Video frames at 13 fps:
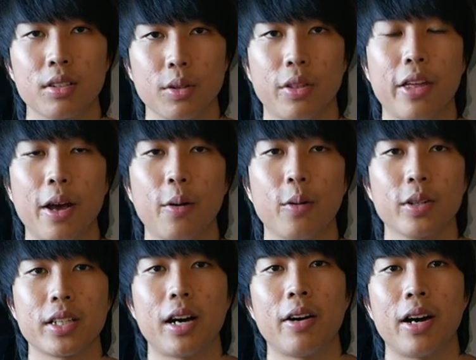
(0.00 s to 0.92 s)
So that
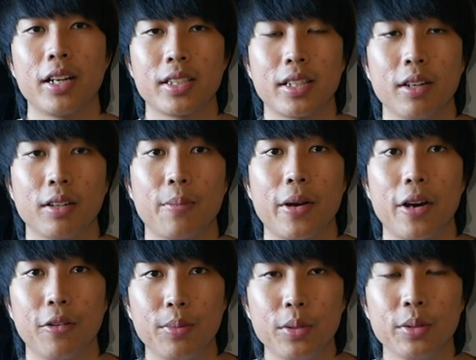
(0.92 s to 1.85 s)
was how I styled the
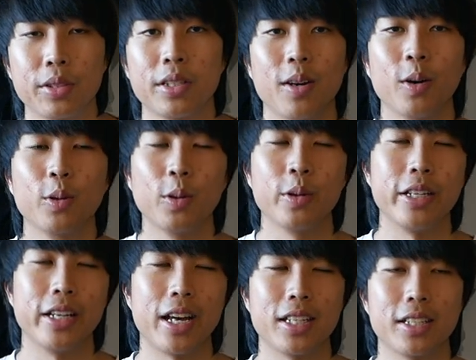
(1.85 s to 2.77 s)
pair of boots. Although
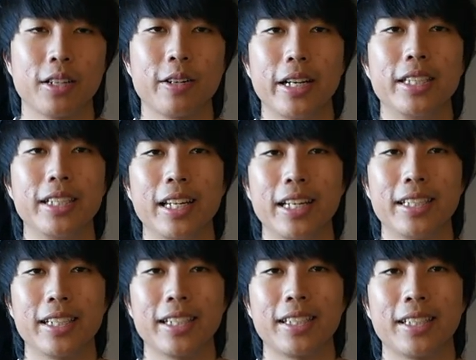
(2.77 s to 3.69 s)
it has a crazy
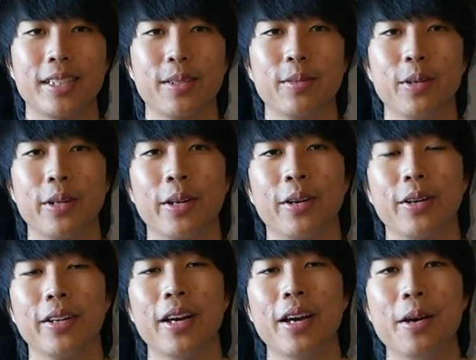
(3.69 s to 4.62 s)
lacing system going
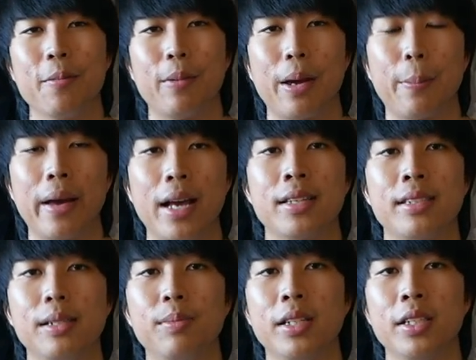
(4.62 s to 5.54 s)
on, but it pairs
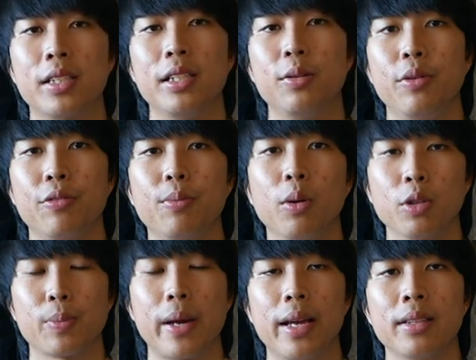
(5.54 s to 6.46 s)
seamlessly with
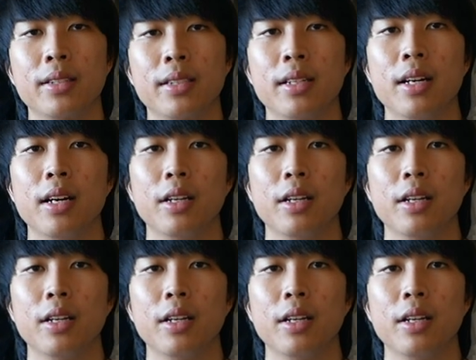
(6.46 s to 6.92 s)
most pants.